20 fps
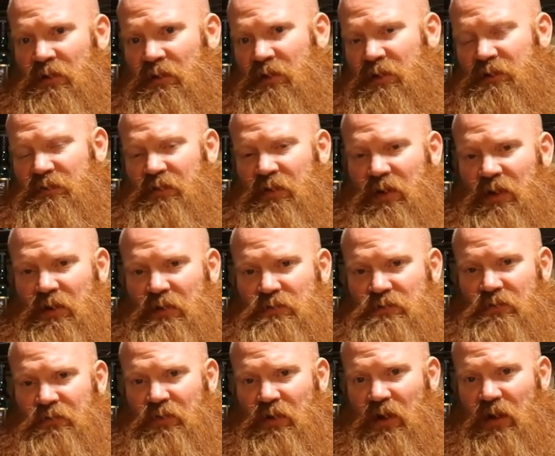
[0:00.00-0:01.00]
These videos
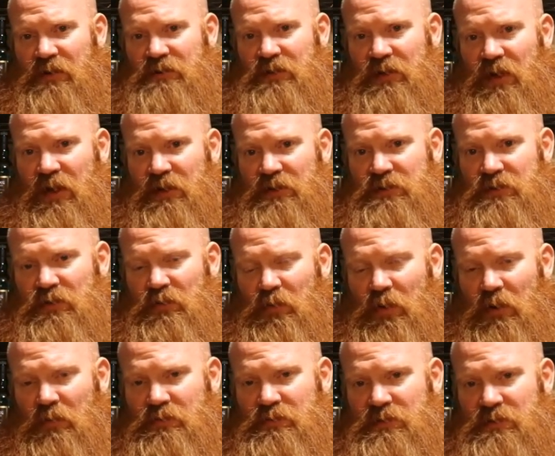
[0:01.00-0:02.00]
are for educational
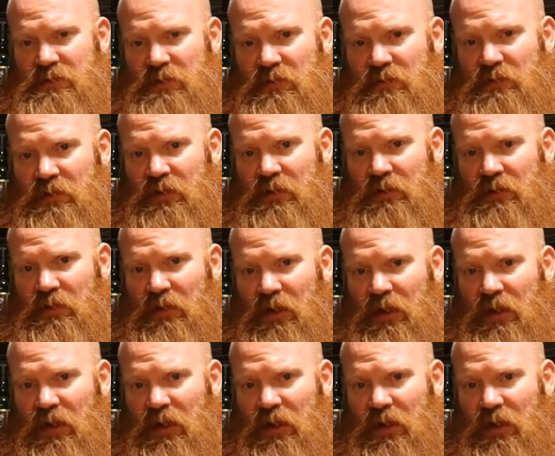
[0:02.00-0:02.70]
purposes only.